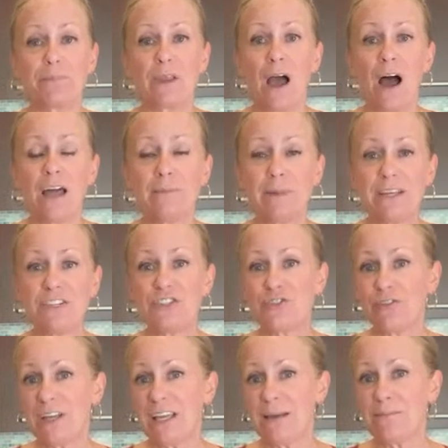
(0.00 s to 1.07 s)
on my
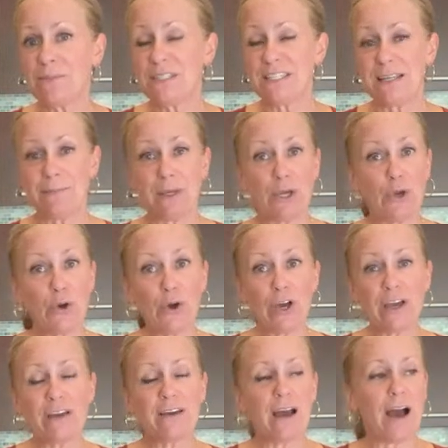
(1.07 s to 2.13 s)
stream, see me cook,